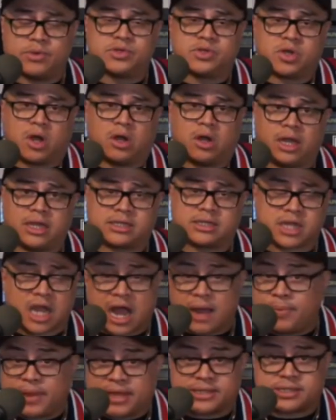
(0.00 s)
was all us.
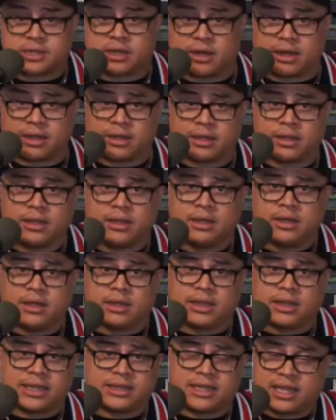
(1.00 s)
Complex Con,
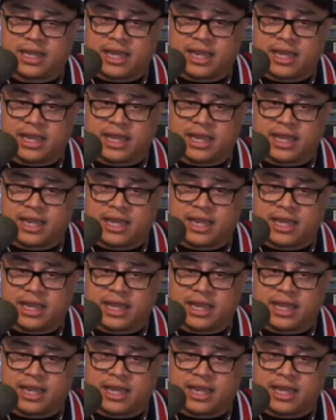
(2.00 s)
like the